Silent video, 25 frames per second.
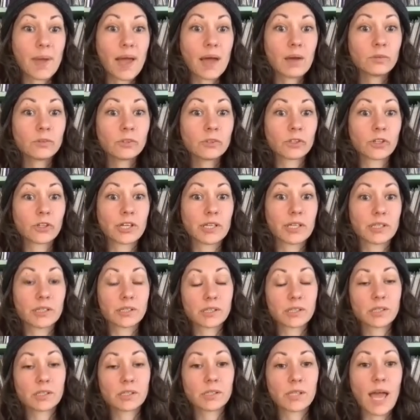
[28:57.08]

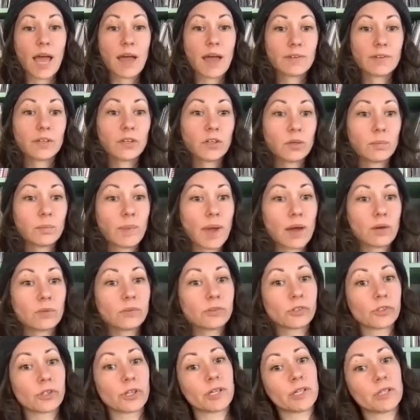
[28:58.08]
boundaries, having good
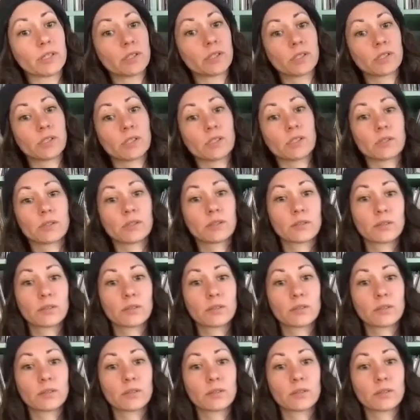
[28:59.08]
boundaries.